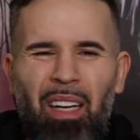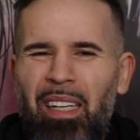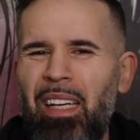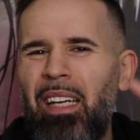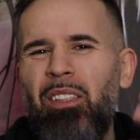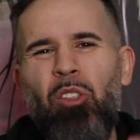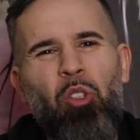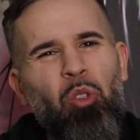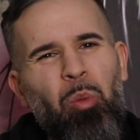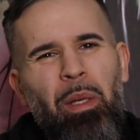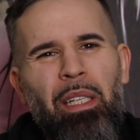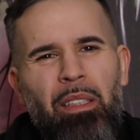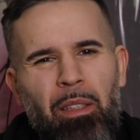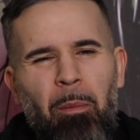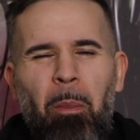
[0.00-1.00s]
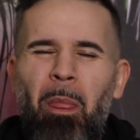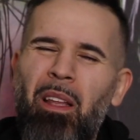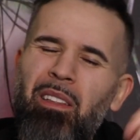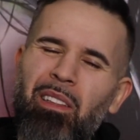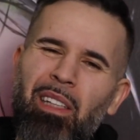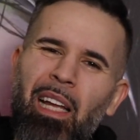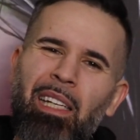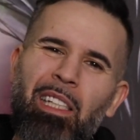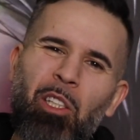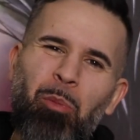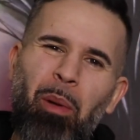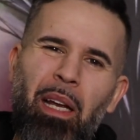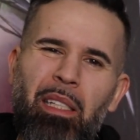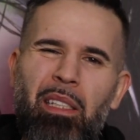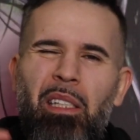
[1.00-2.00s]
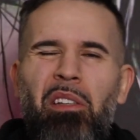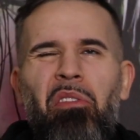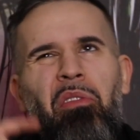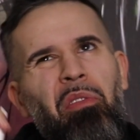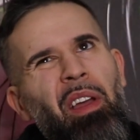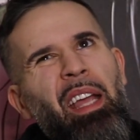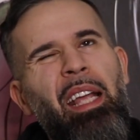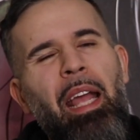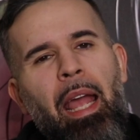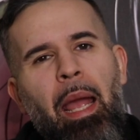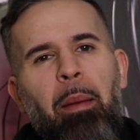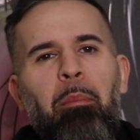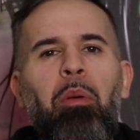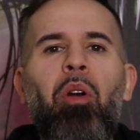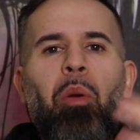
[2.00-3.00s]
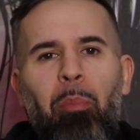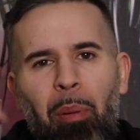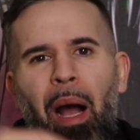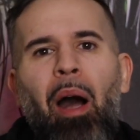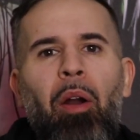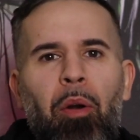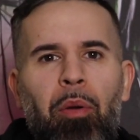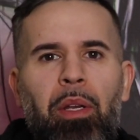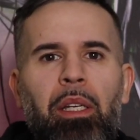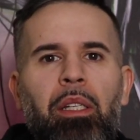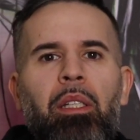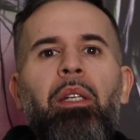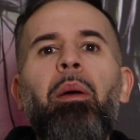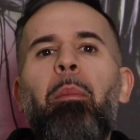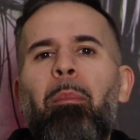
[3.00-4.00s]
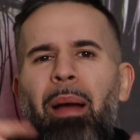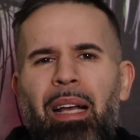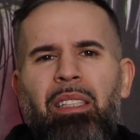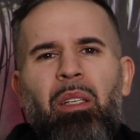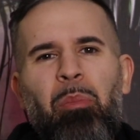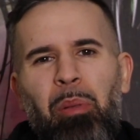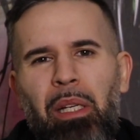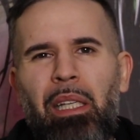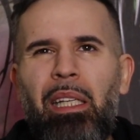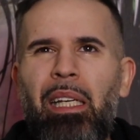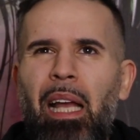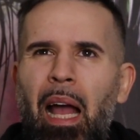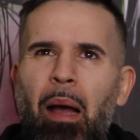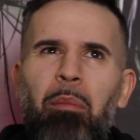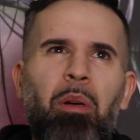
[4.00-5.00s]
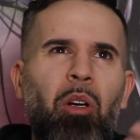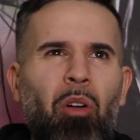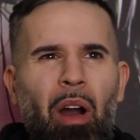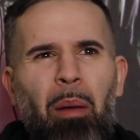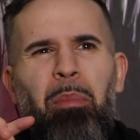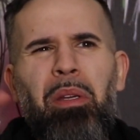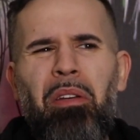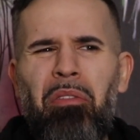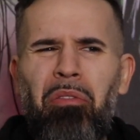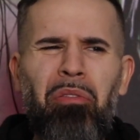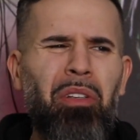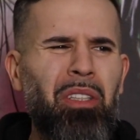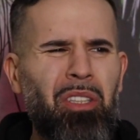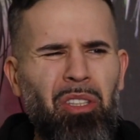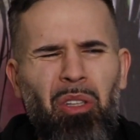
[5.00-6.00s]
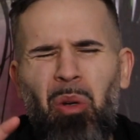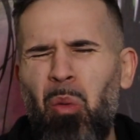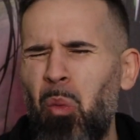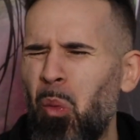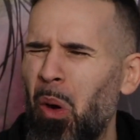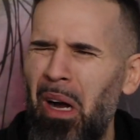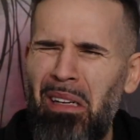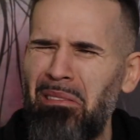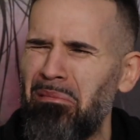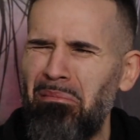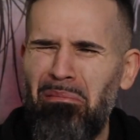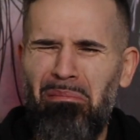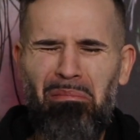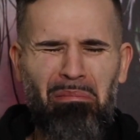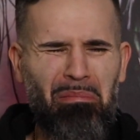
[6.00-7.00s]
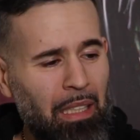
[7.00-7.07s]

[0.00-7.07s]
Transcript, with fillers: Again, sweet, slightly spicy, fake amber, powdery, mass appealing. Abercrombie and Fitch, the one.